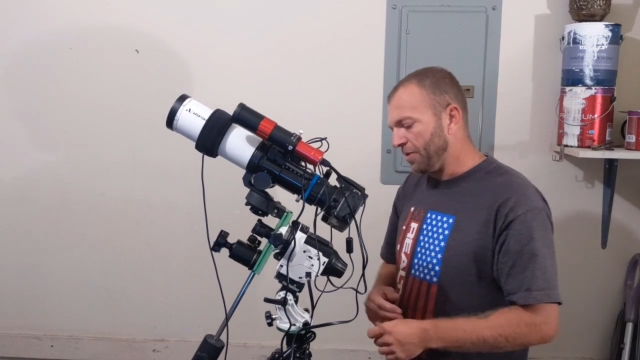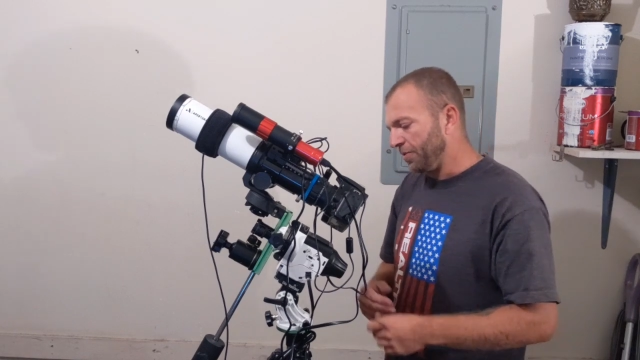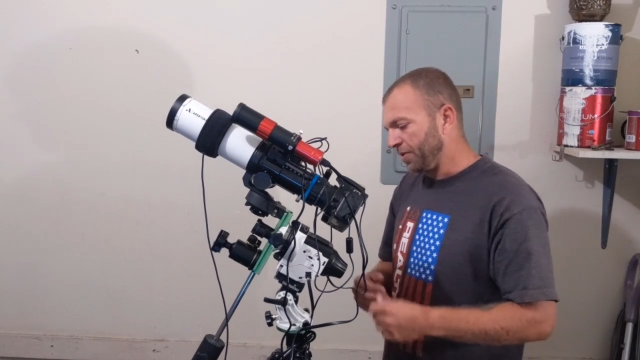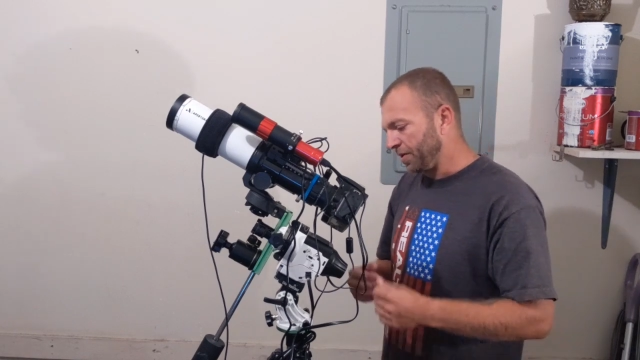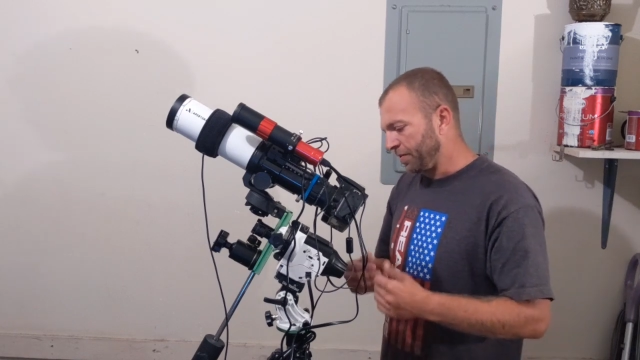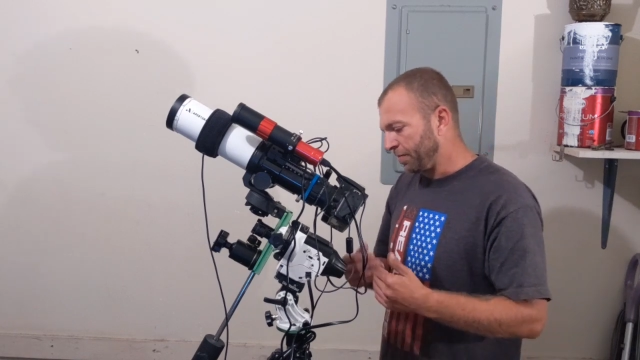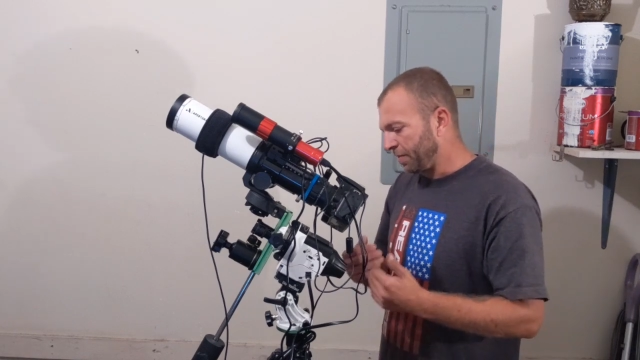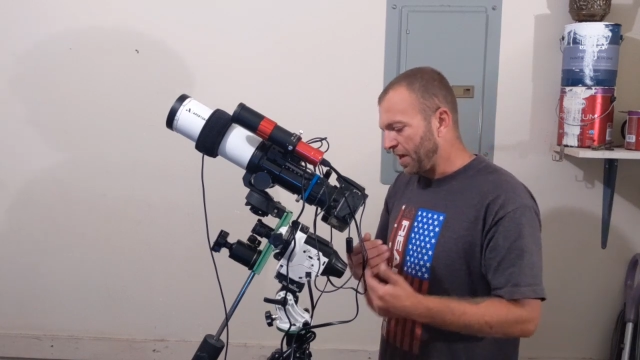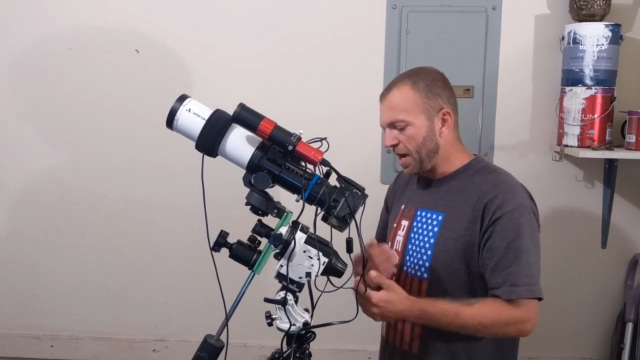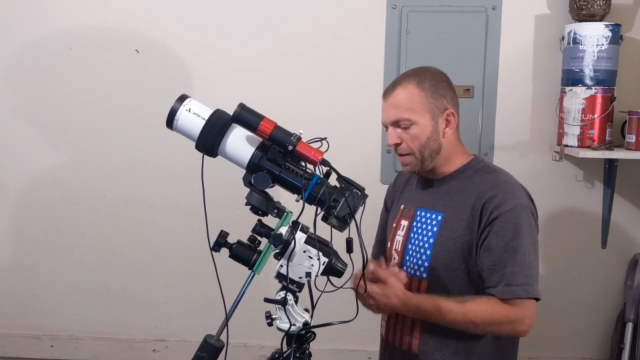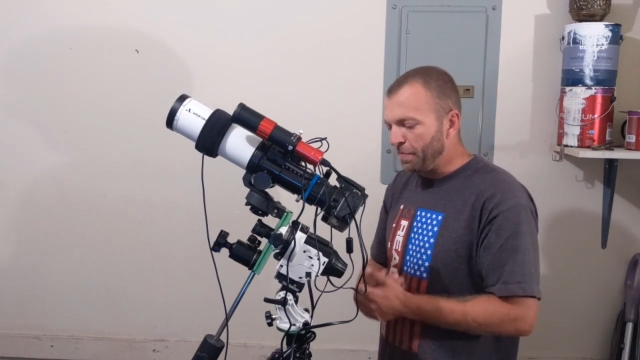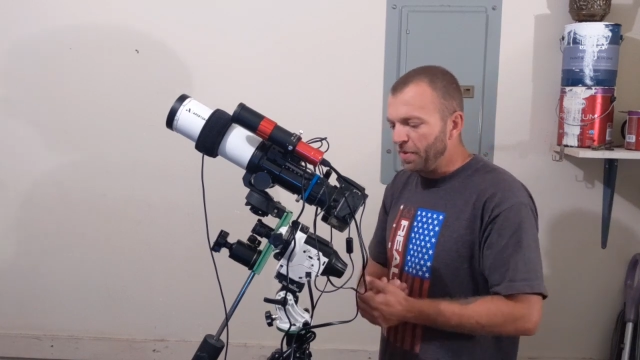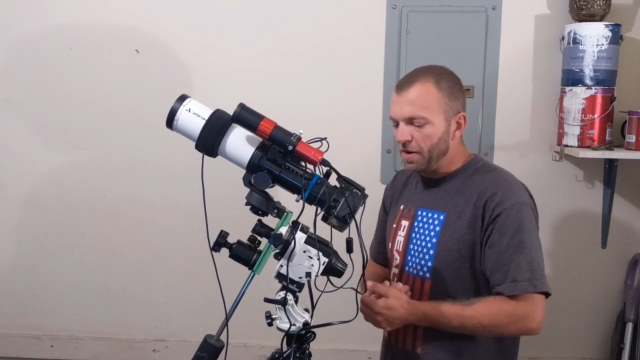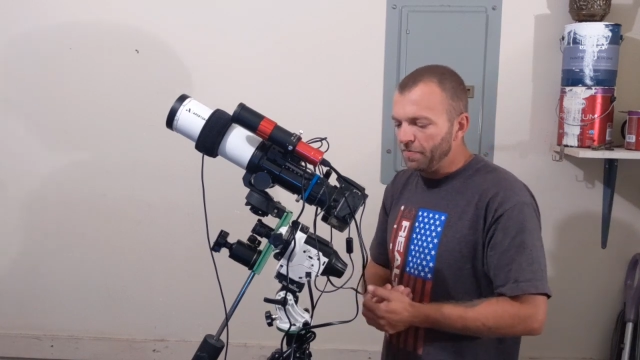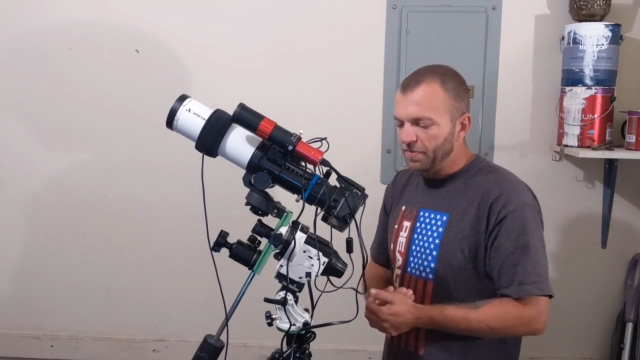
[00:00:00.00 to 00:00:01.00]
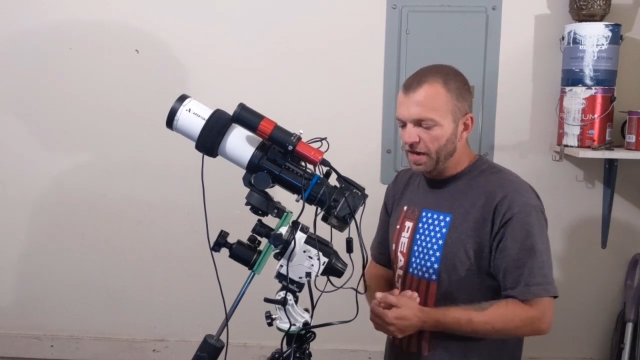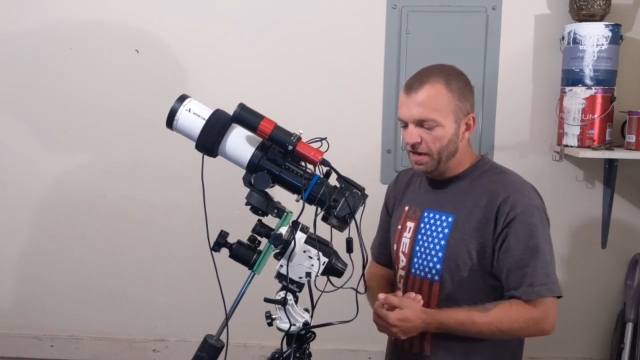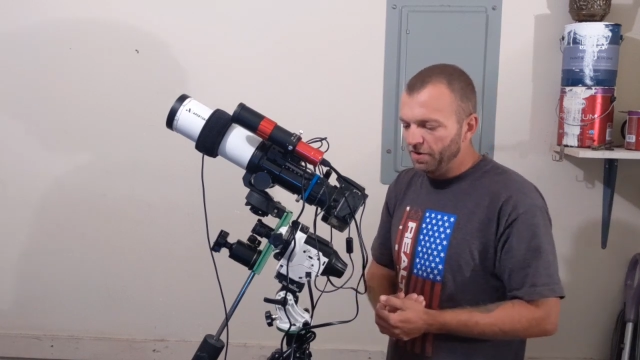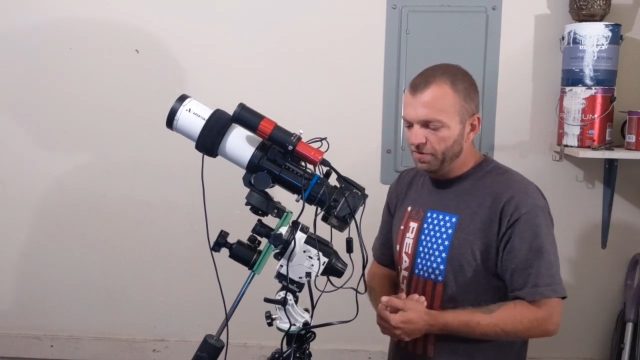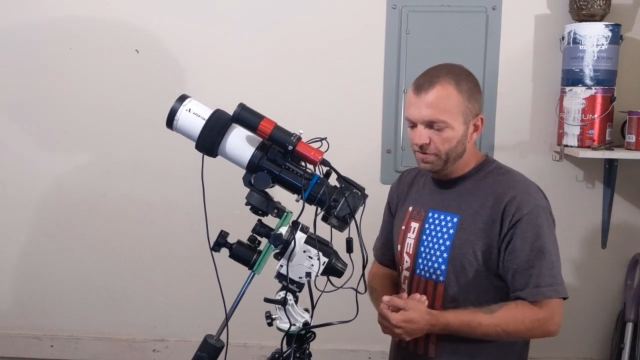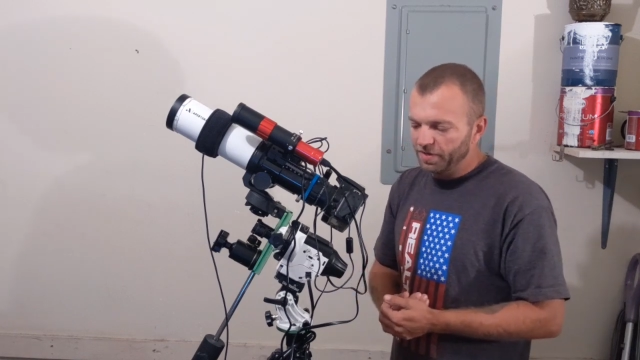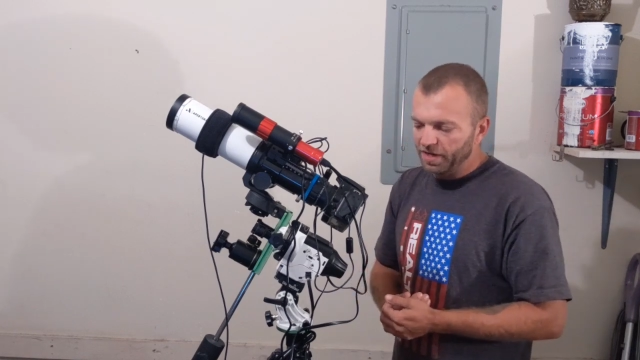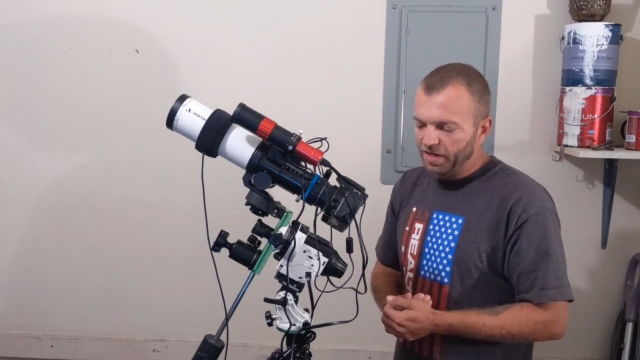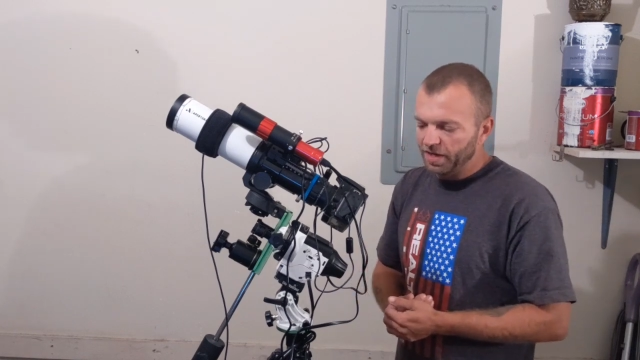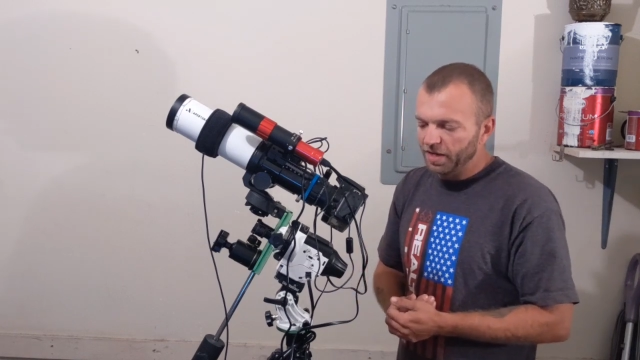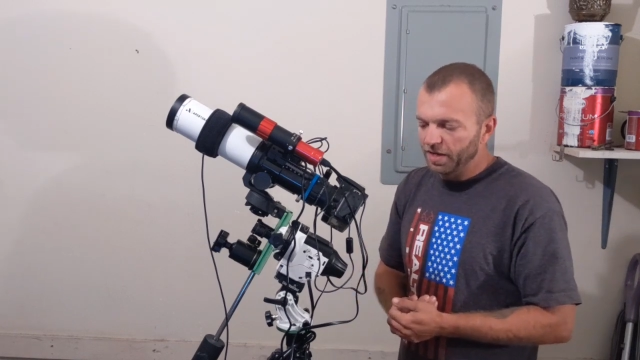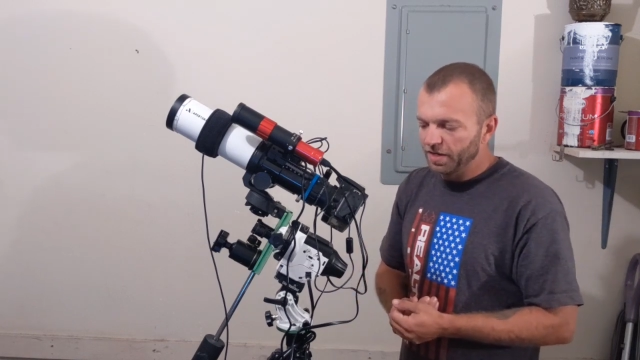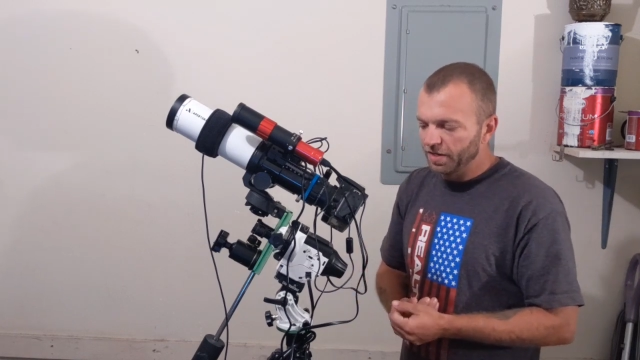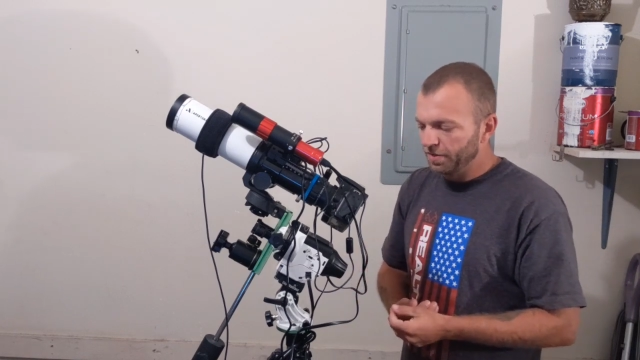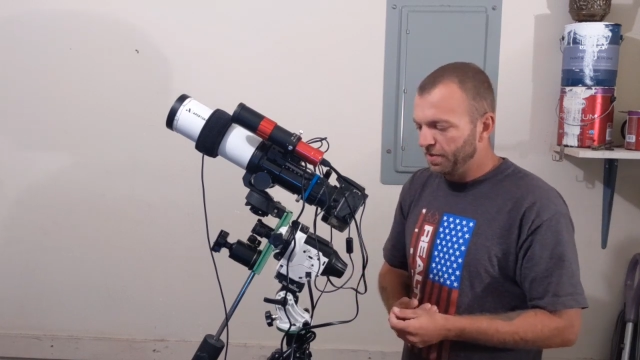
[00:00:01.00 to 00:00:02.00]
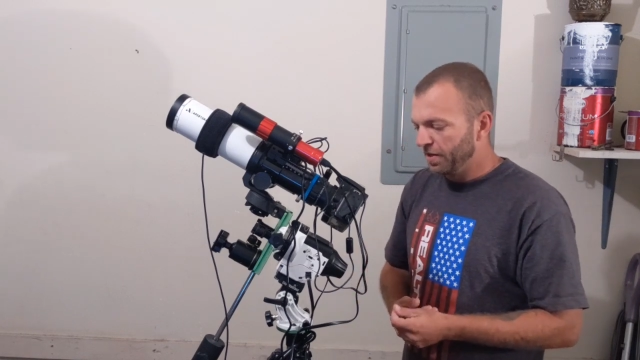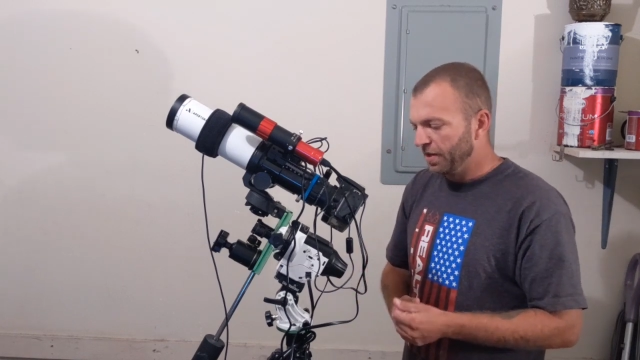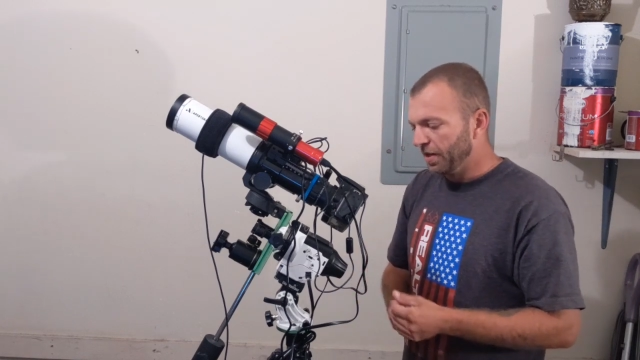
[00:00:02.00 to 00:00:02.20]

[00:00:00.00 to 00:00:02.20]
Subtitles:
I was kind of bummed out, and